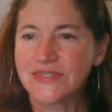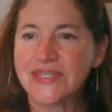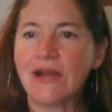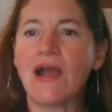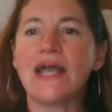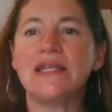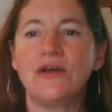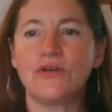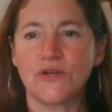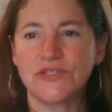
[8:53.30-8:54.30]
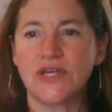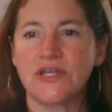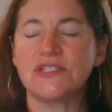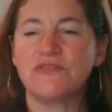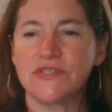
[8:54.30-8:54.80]
Sarah, I know you're
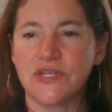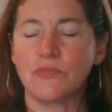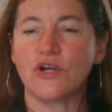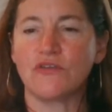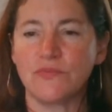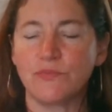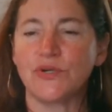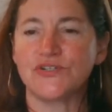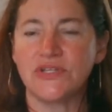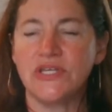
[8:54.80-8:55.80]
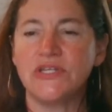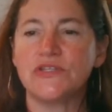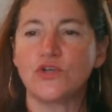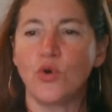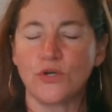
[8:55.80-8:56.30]
excited to visit in per person. It
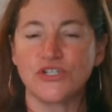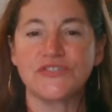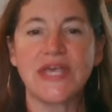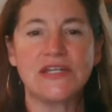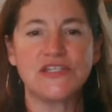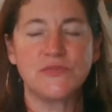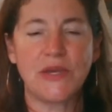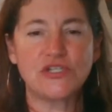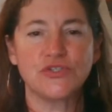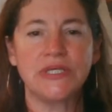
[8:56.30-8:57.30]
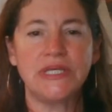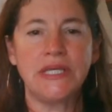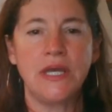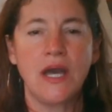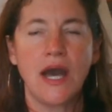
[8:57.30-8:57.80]
is gorgeous. And
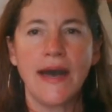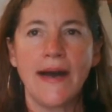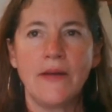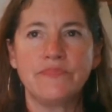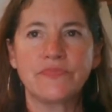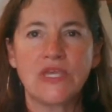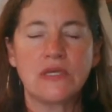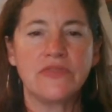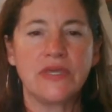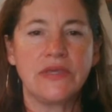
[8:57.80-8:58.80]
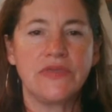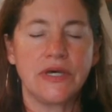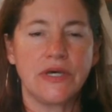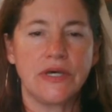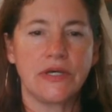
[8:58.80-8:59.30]
especially um,
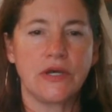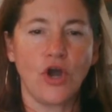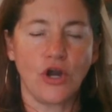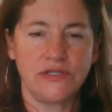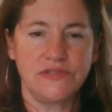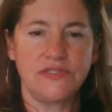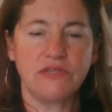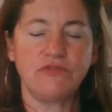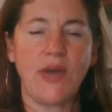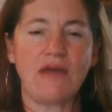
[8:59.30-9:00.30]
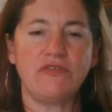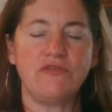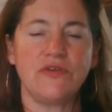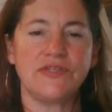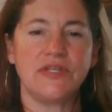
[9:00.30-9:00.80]
the gardens, if you
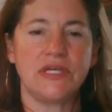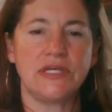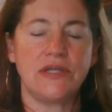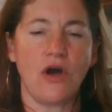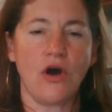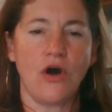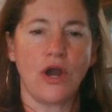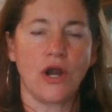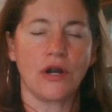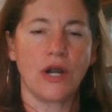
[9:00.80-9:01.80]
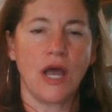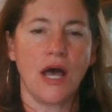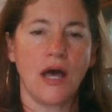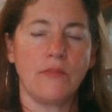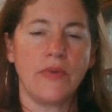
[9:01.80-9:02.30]
haven't visited, are
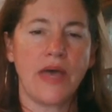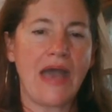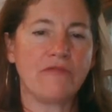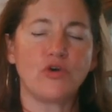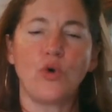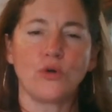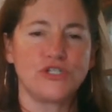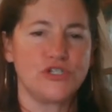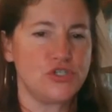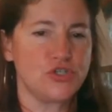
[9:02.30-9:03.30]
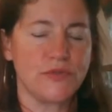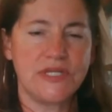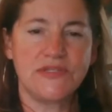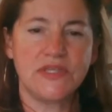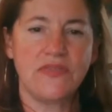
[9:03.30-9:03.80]
um, have gorgeous
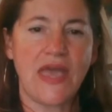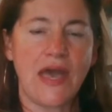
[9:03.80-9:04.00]
trees in